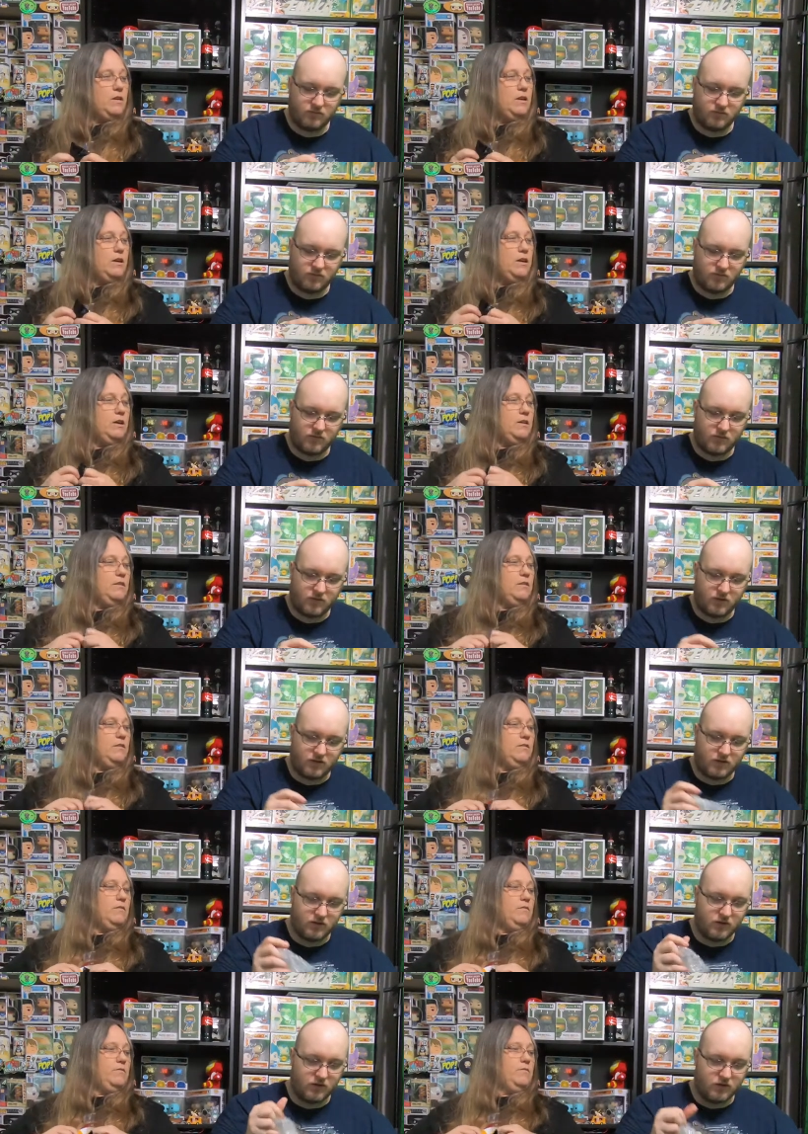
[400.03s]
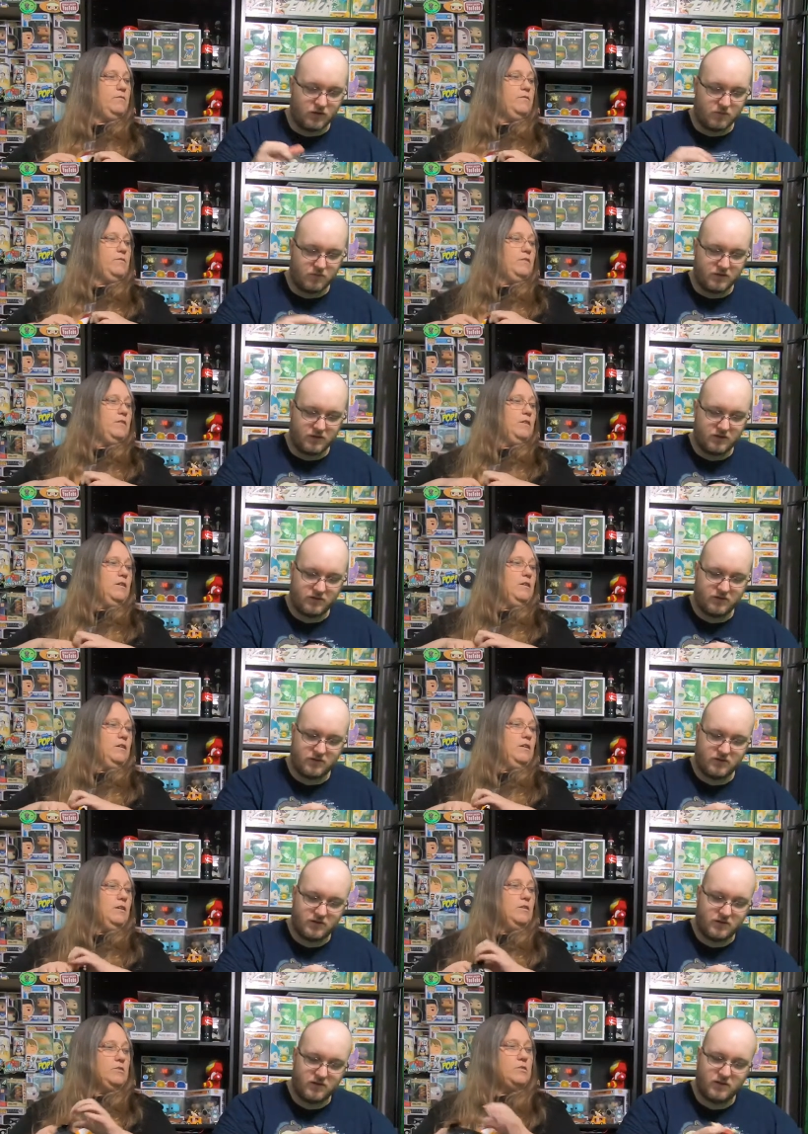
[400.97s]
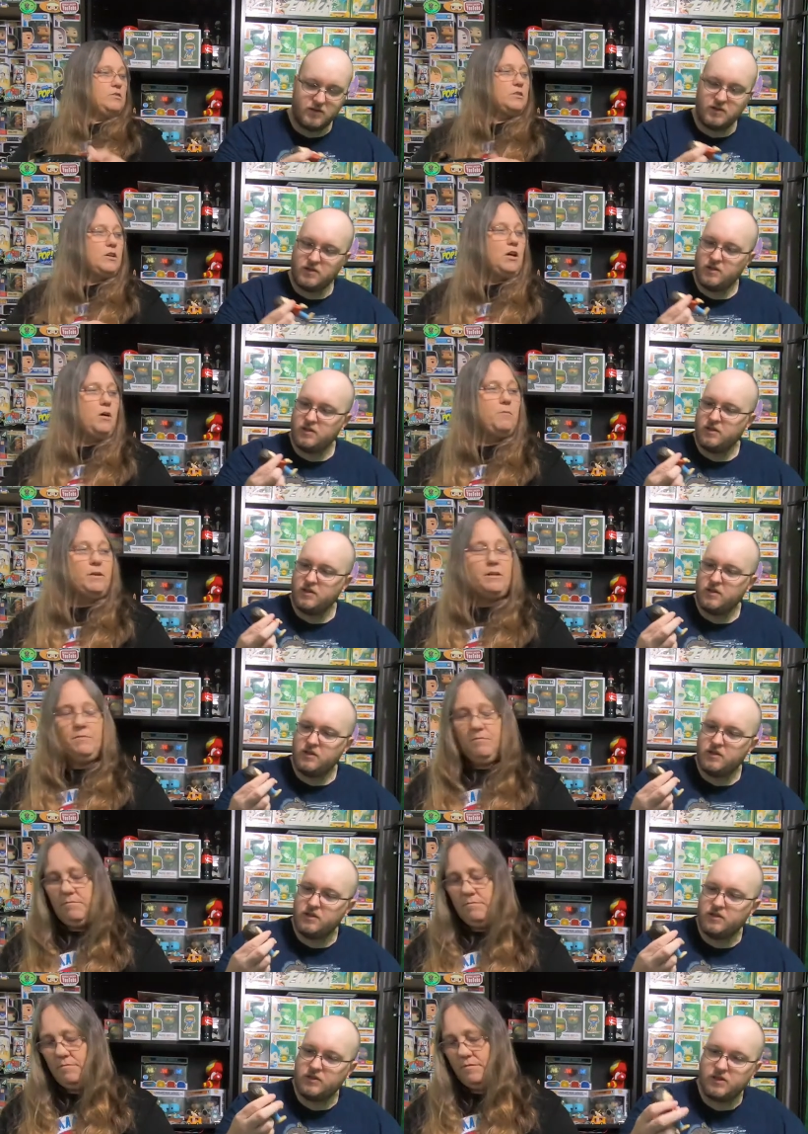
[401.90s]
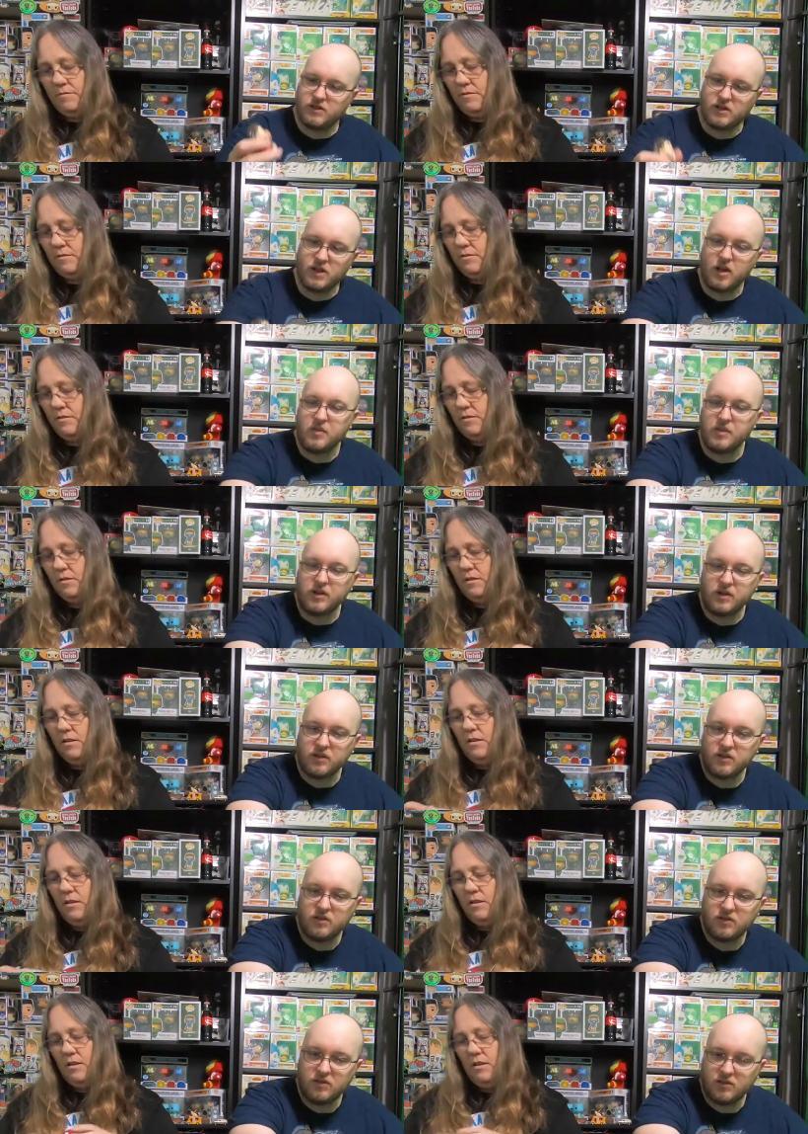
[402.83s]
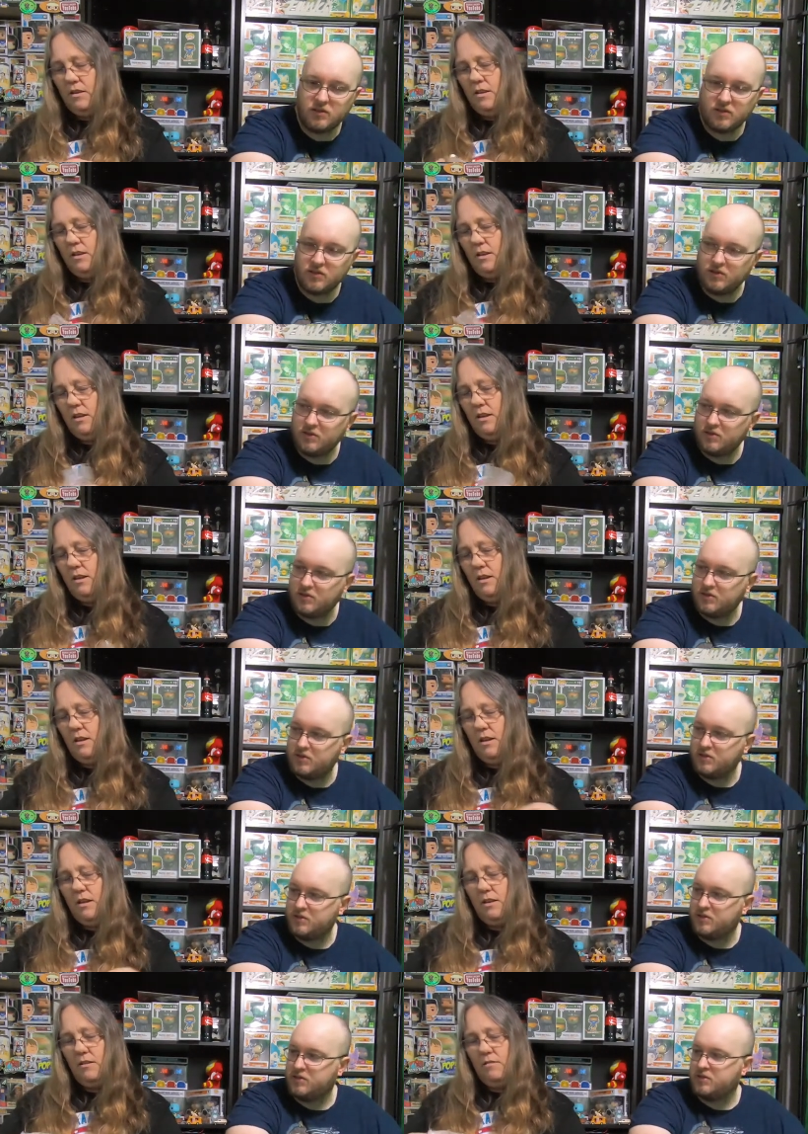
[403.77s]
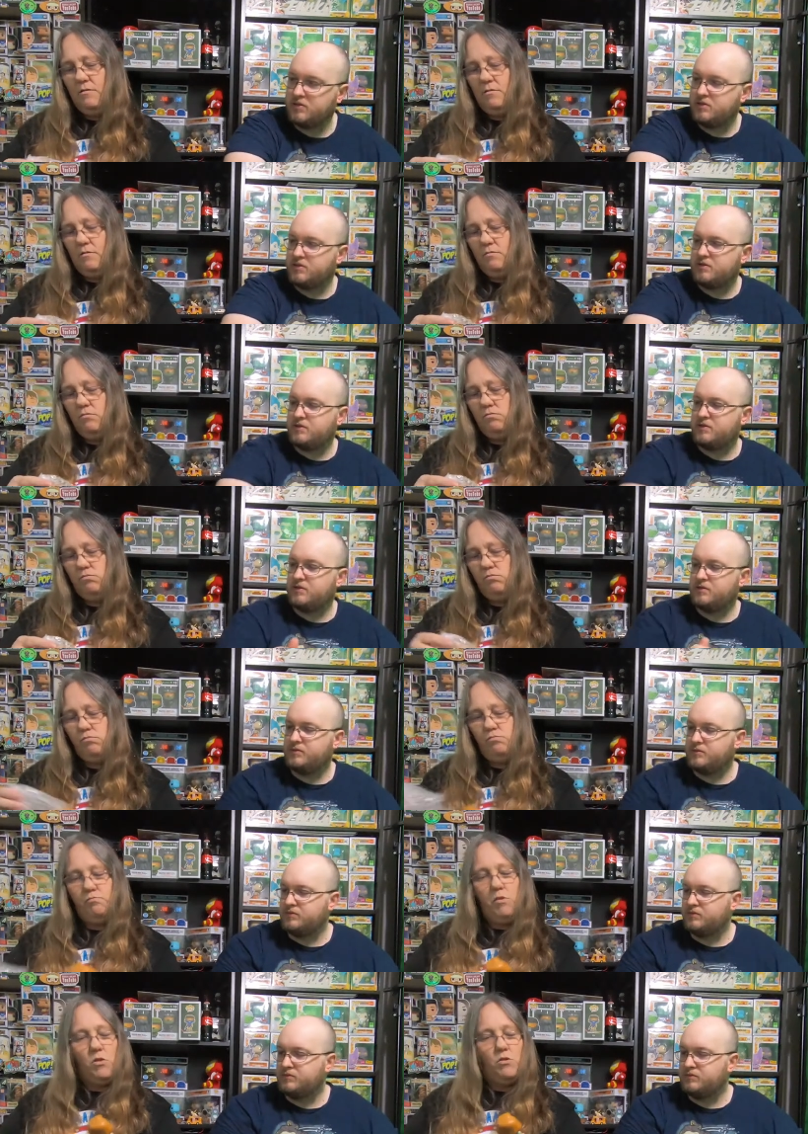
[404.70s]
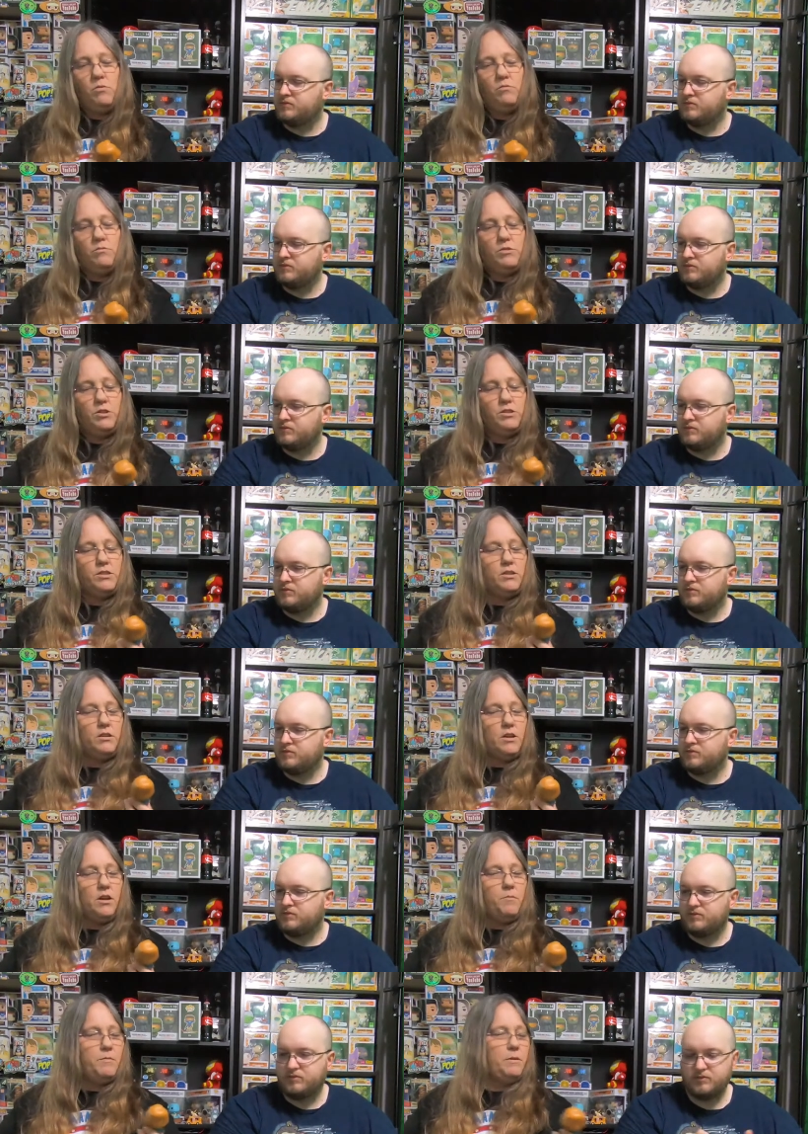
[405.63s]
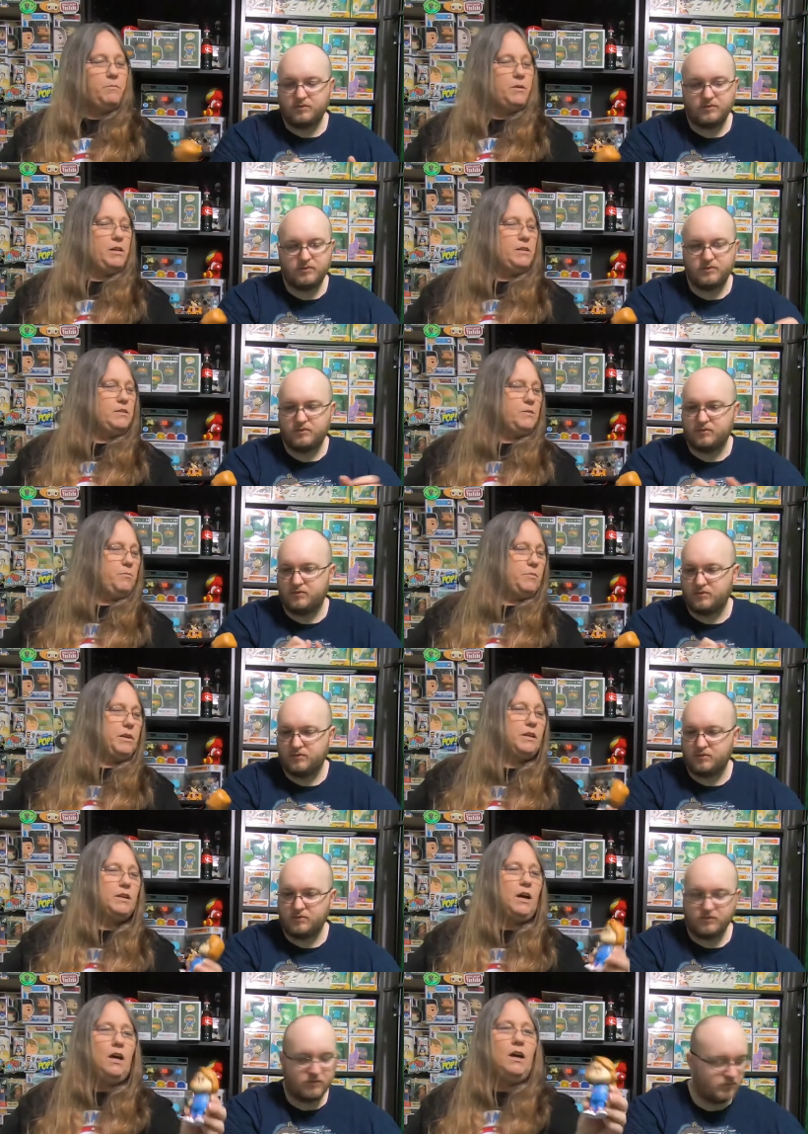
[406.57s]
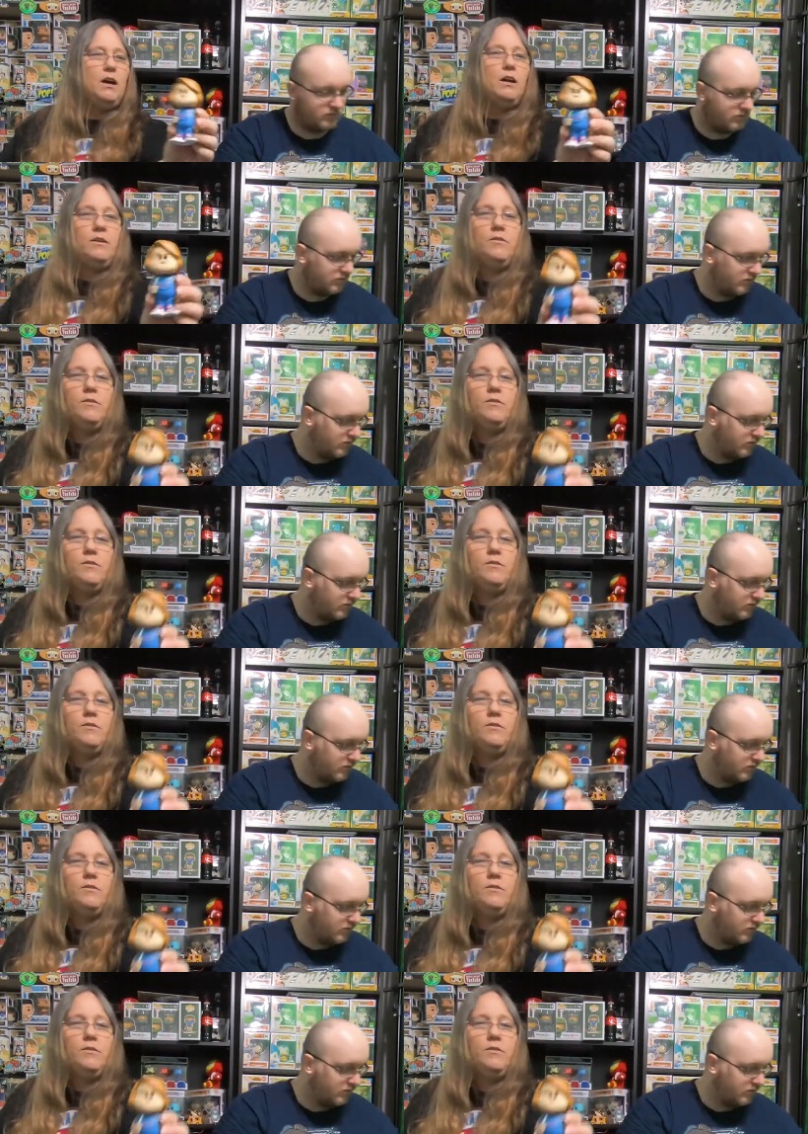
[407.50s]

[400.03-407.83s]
Speaker 1: And? Nope. Just a common? Just a common. And boom, just a common. But he's a big guy.